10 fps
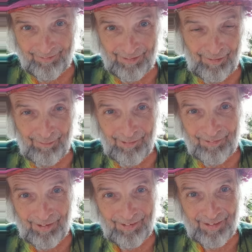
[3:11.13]
The government's
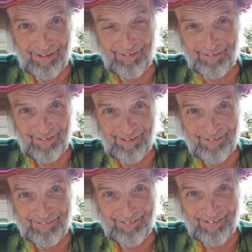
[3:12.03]
like got it
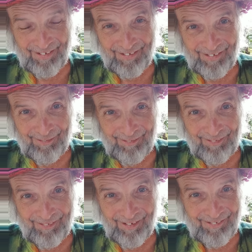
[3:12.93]
as a
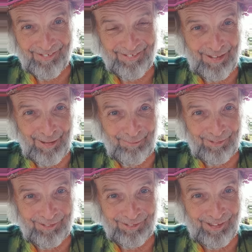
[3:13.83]
on the same
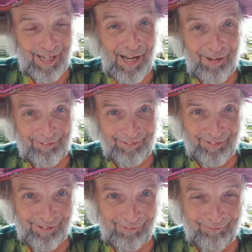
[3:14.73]
class
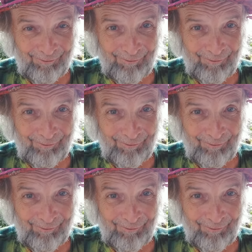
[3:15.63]
of